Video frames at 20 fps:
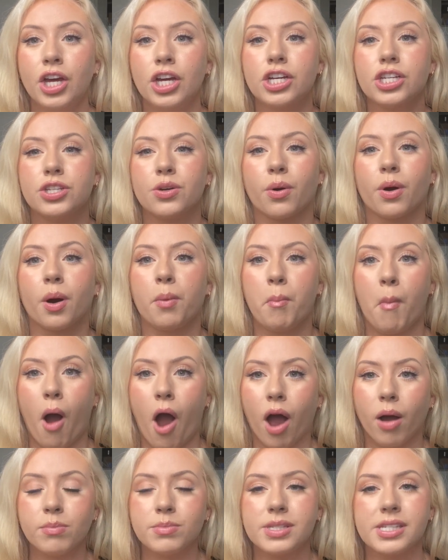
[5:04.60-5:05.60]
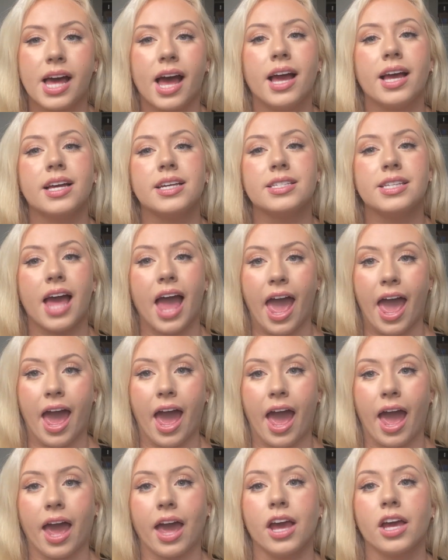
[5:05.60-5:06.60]
So her mom says,
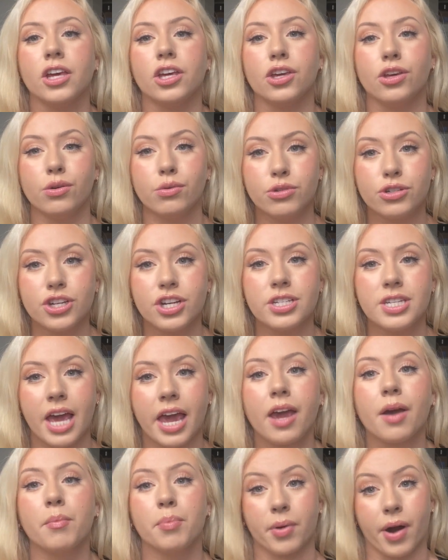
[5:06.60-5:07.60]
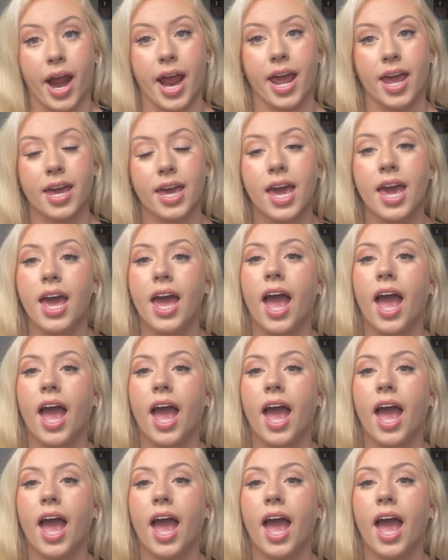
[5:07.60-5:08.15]
hey, you should take a break